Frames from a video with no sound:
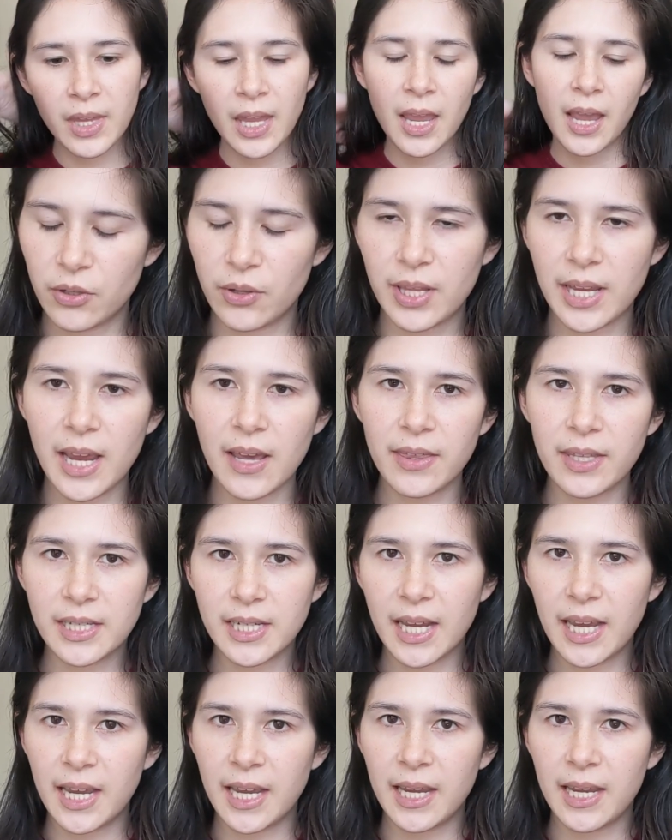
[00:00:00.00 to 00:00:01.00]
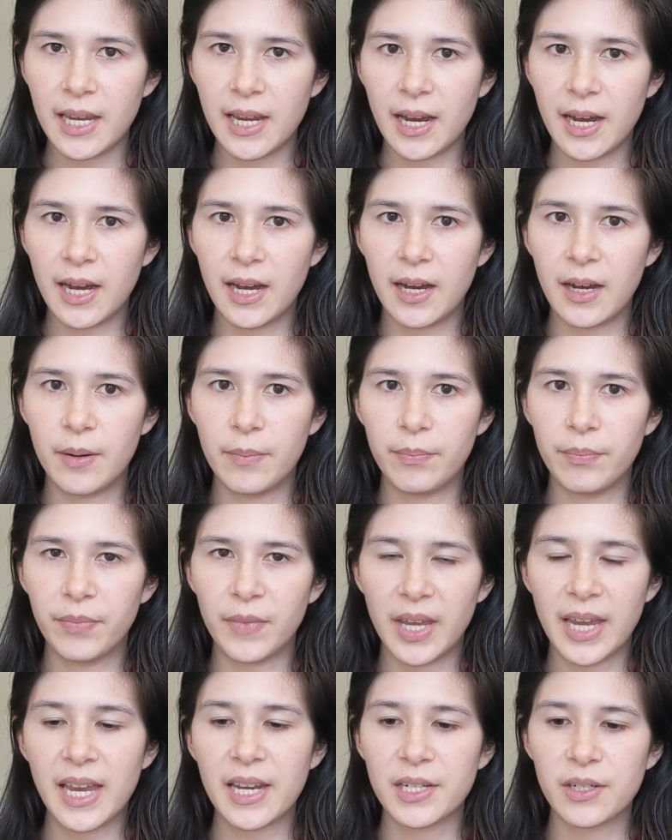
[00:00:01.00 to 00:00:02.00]
So the other day
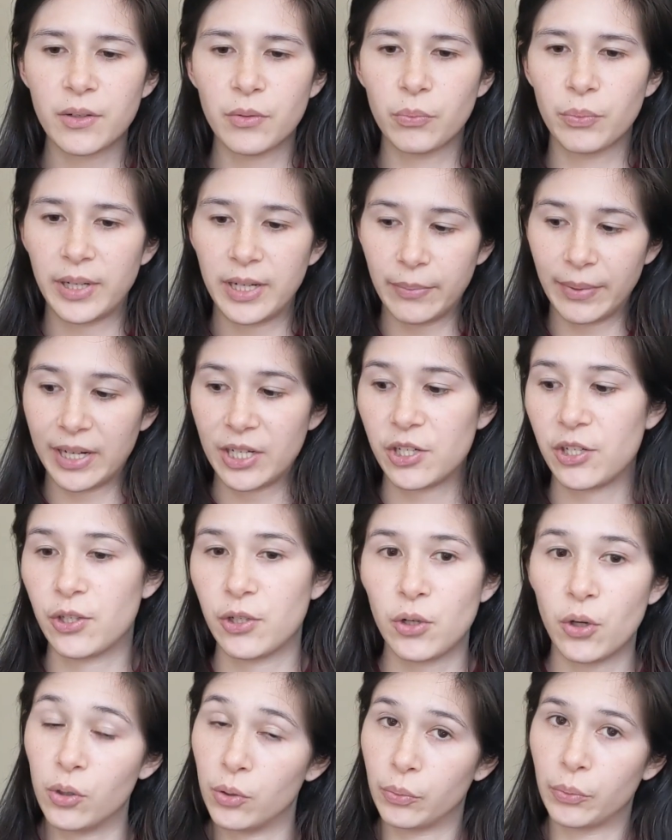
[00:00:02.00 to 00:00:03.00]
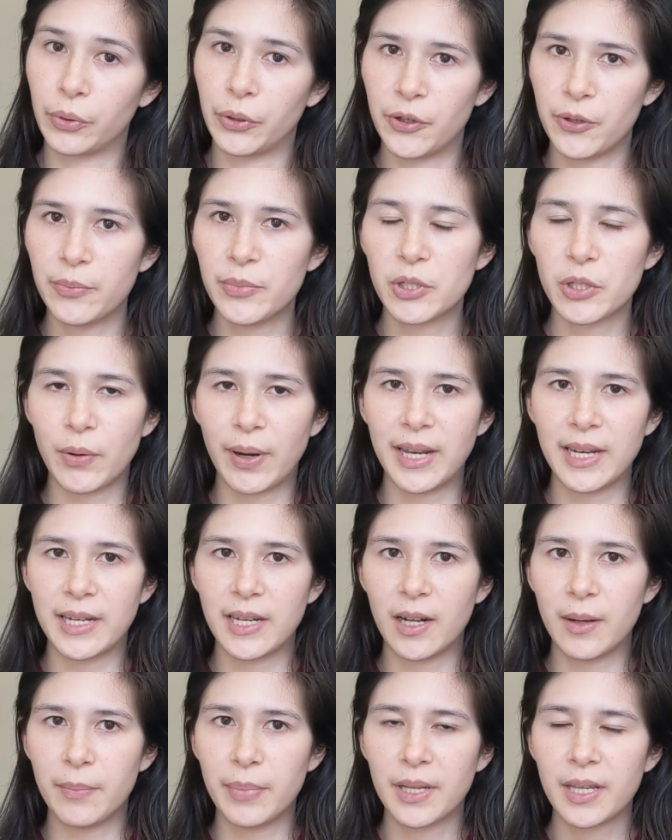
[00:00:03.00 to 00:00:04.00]
I had to rearrange this whole room, so I ended
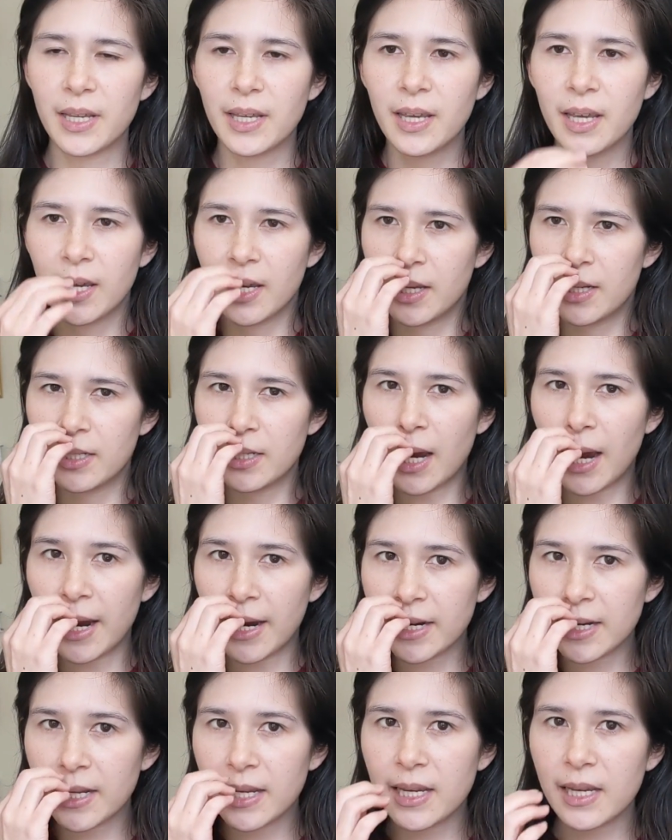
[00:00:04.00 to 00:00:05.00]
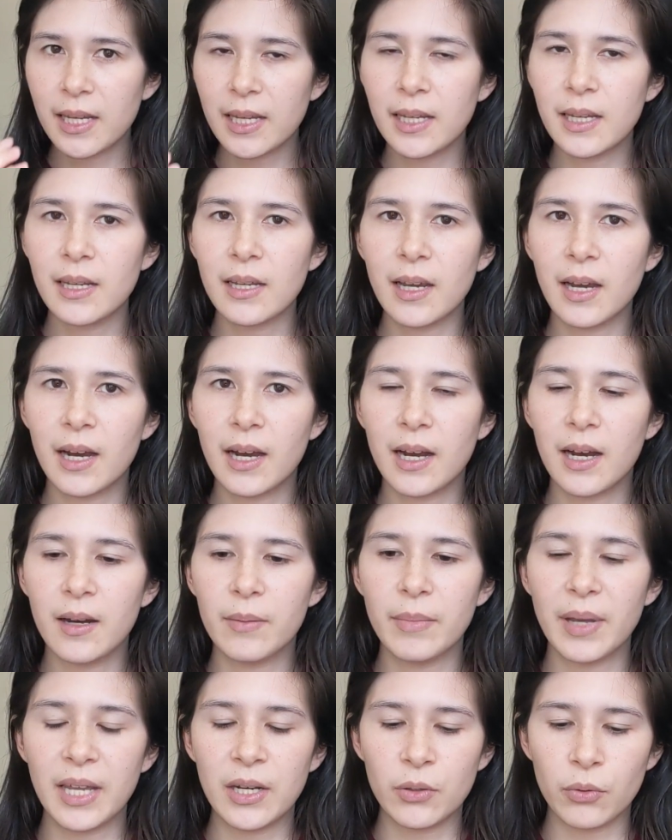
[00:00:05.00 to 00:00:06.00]
up tidying
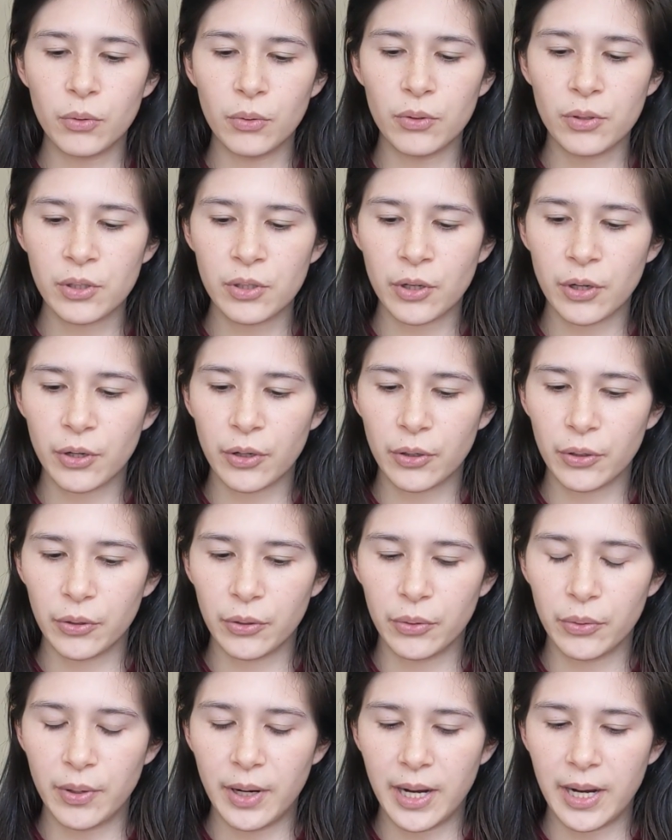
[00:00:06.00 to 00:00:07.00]
and also